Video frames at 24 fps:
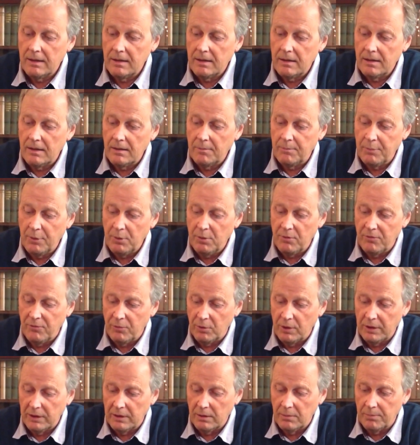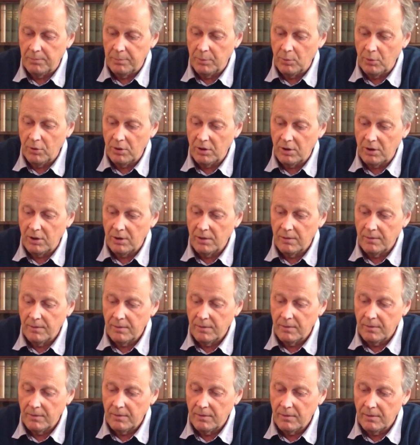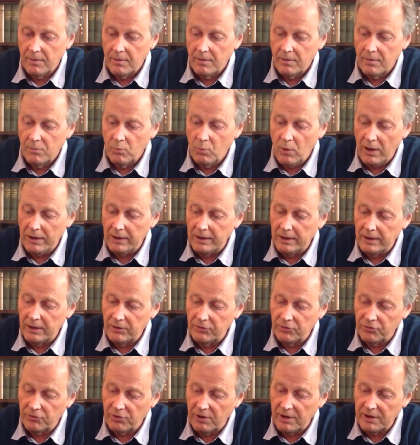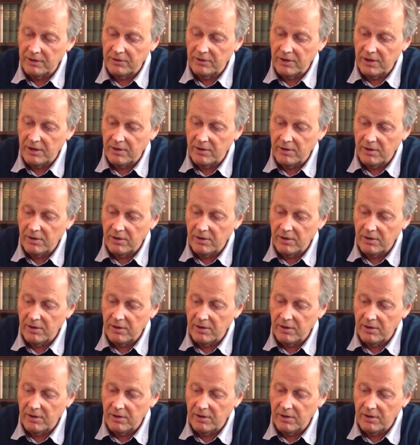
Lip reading: a beautiful little book, well illustrated,